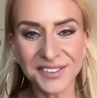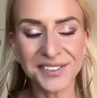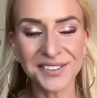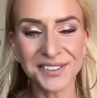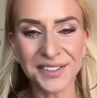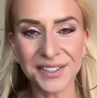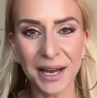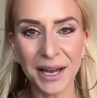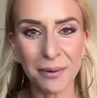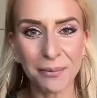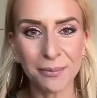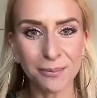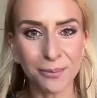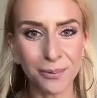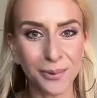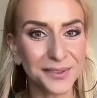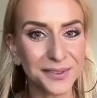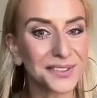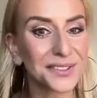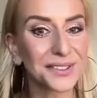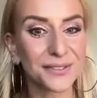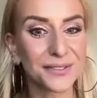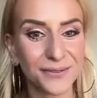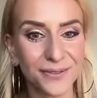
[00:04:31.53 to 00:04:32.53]
So that
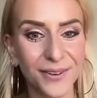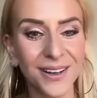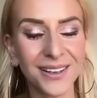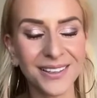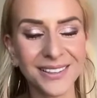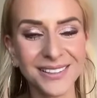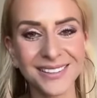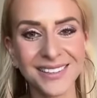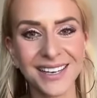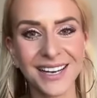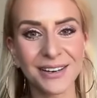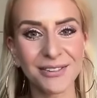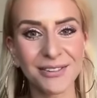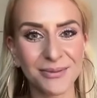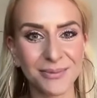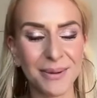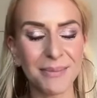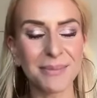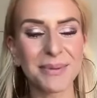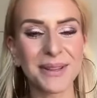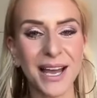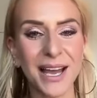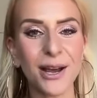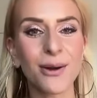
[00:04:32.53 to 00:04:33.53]
wasn't fun. I remember
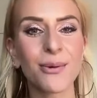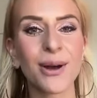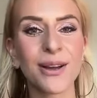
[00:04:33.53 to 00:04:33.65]
that quite